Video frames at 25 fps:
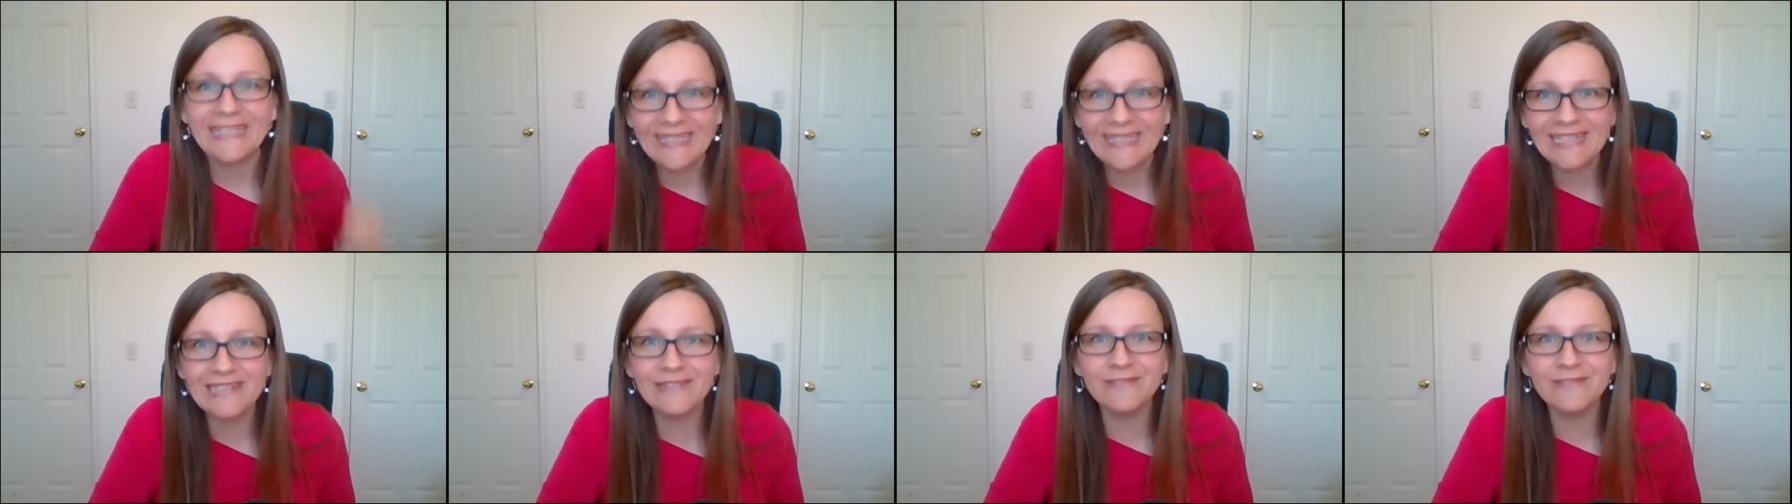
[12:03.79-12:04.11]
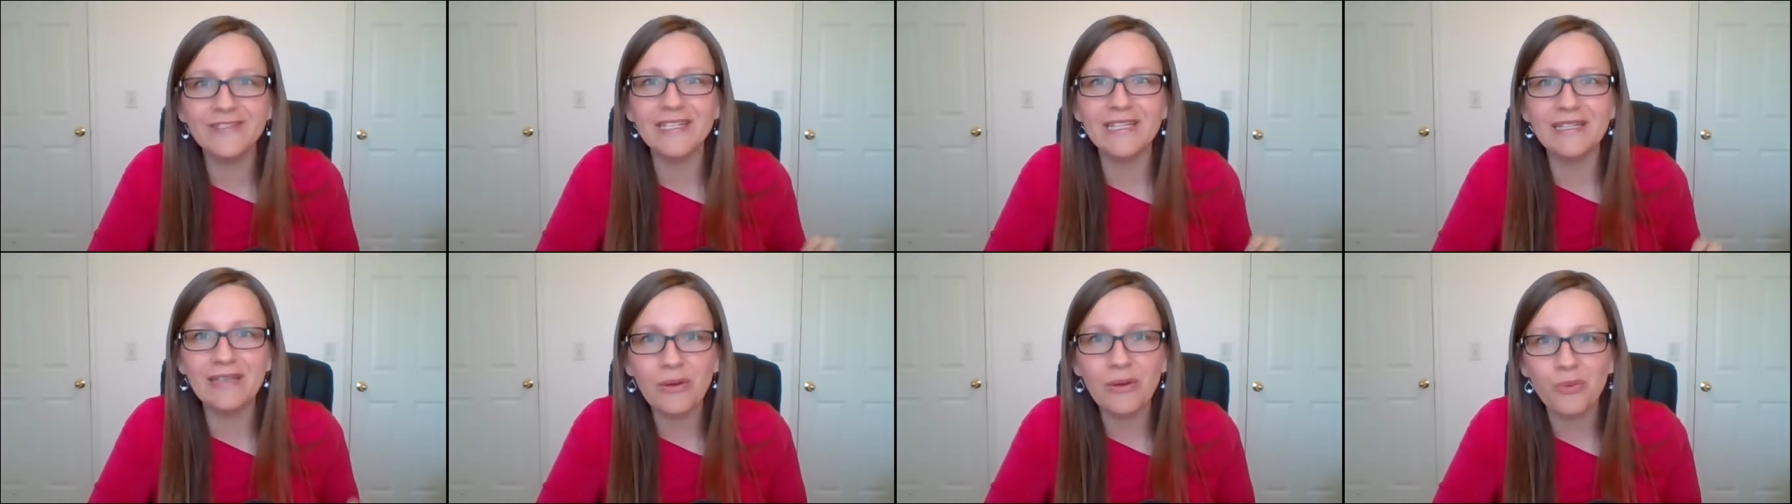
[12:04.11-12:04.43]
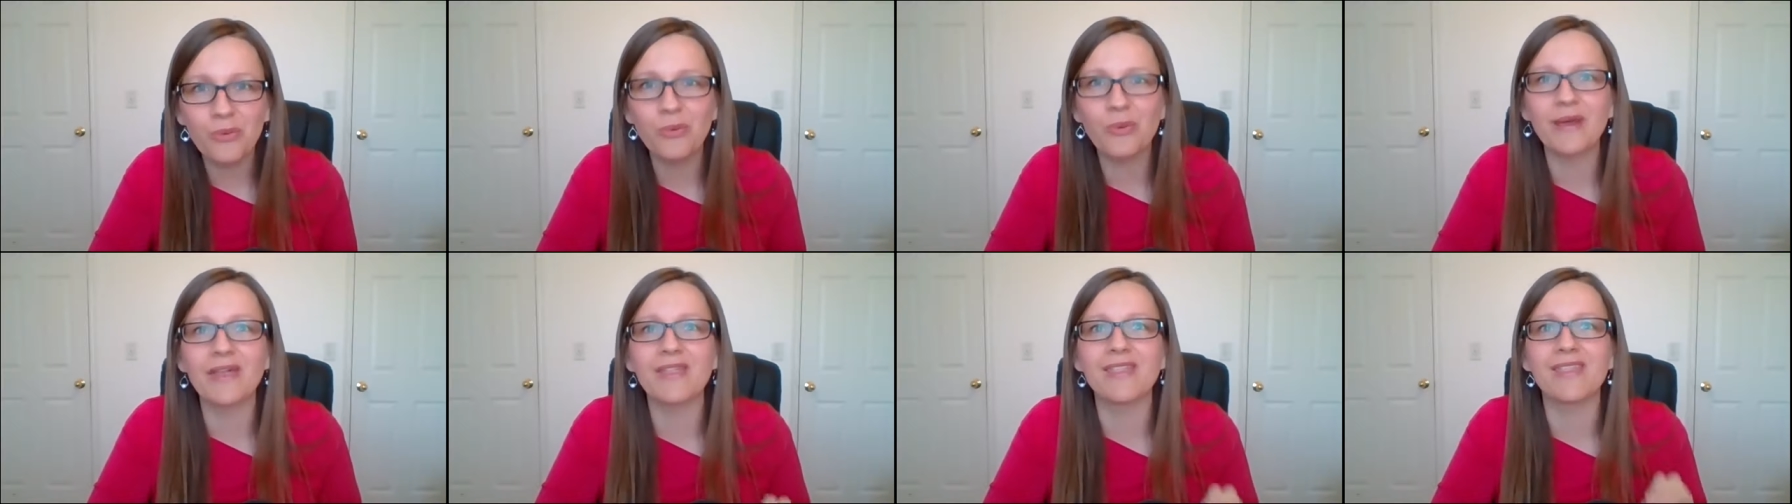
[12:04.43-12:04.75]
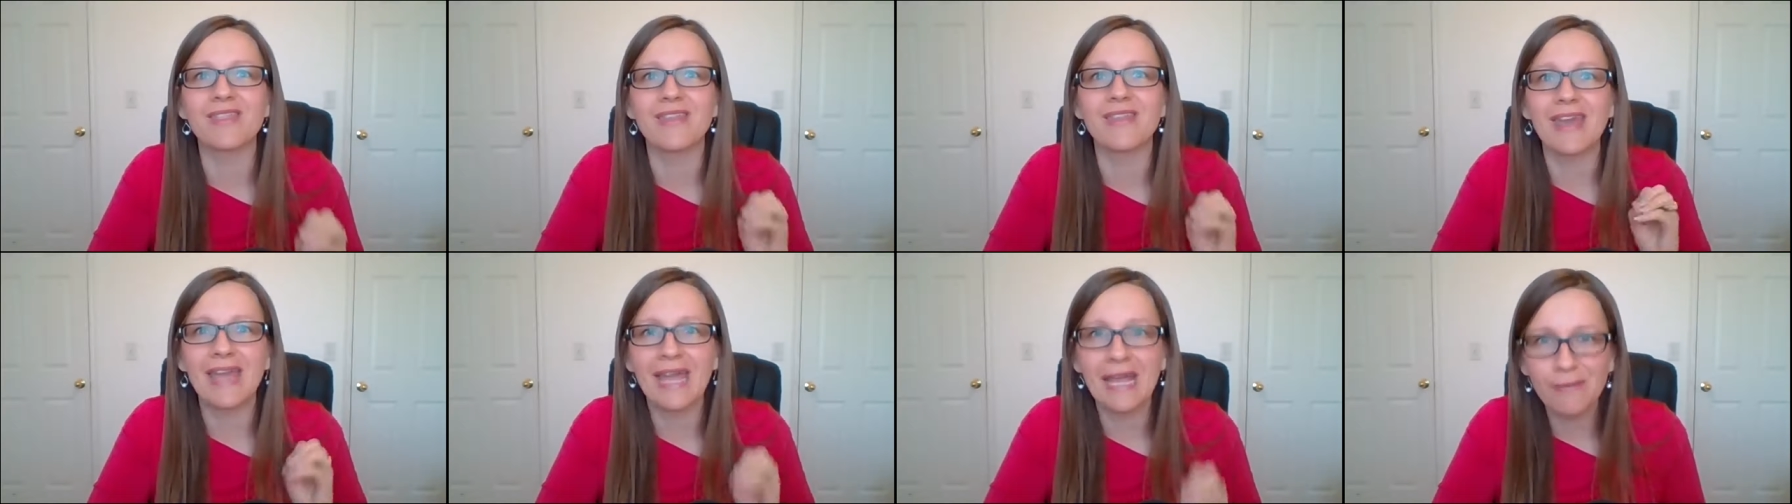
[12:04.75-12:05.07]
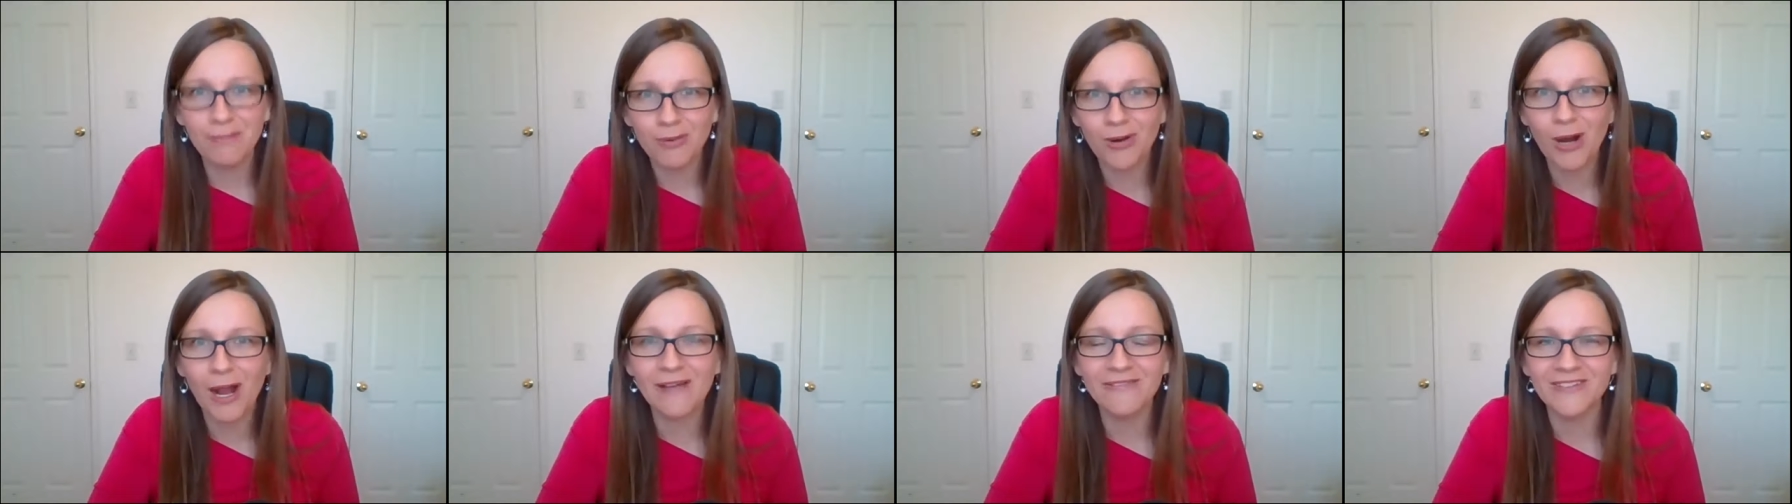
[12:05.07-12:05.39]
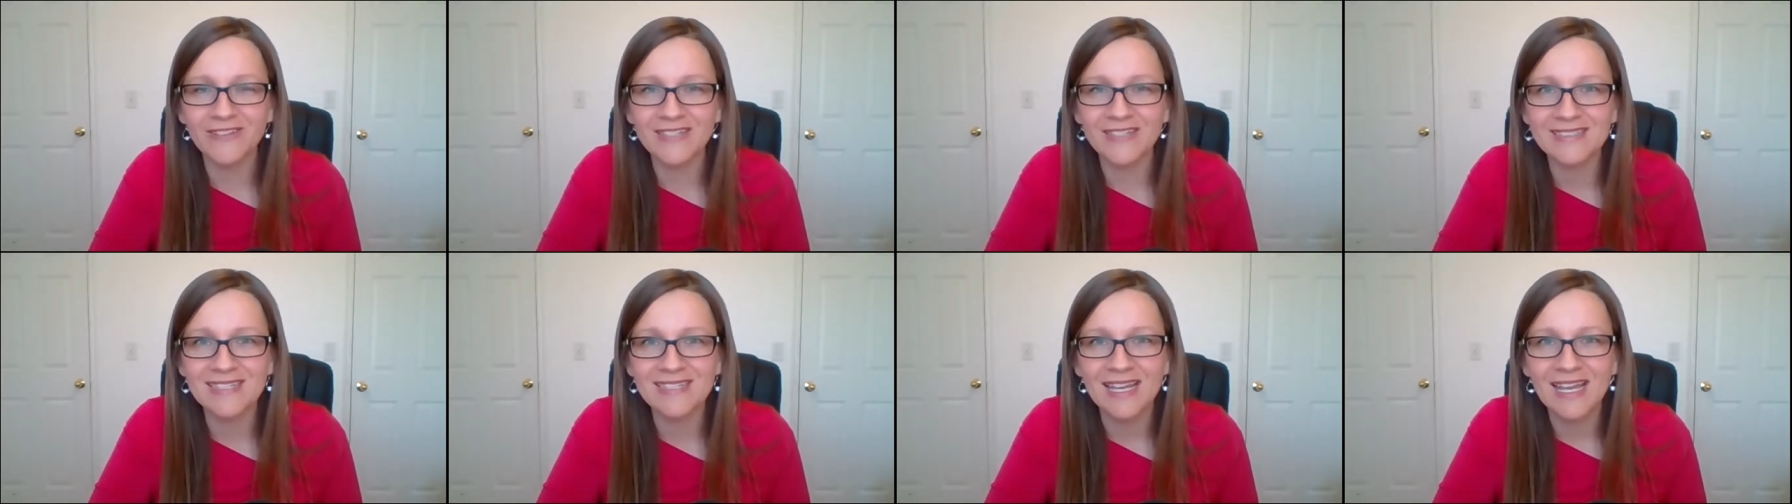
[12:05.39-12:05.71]
even with a
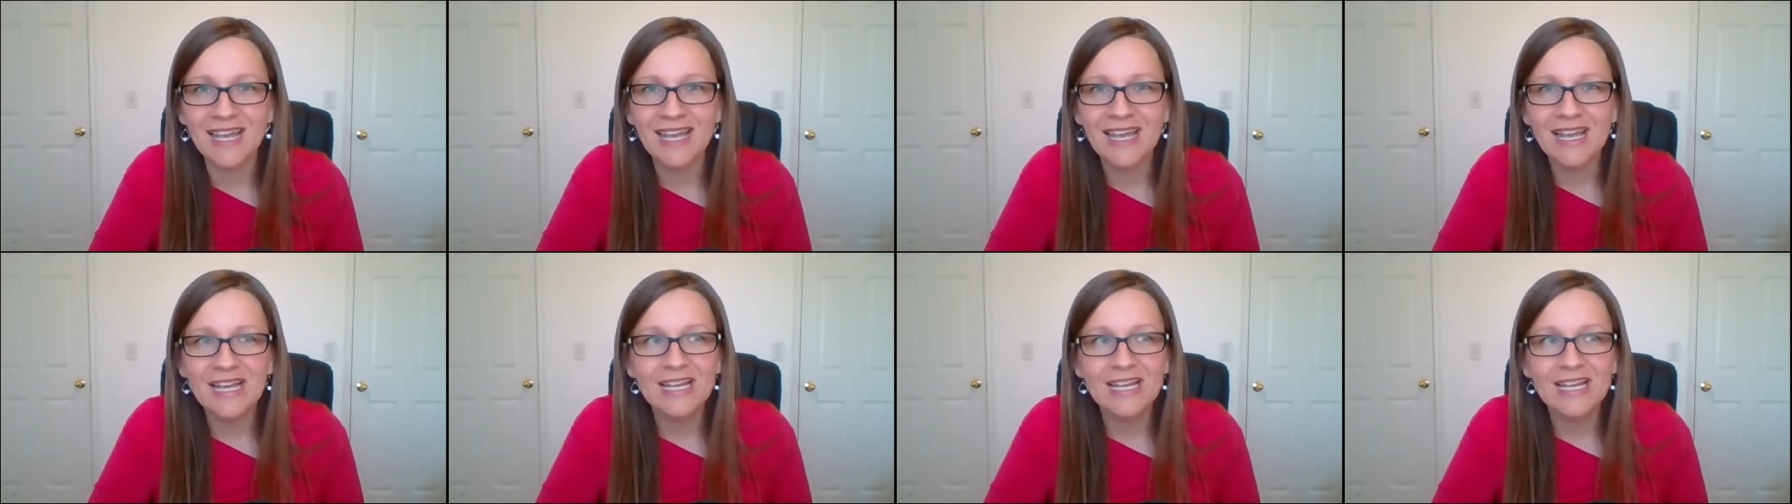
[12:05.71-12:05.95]
prophet.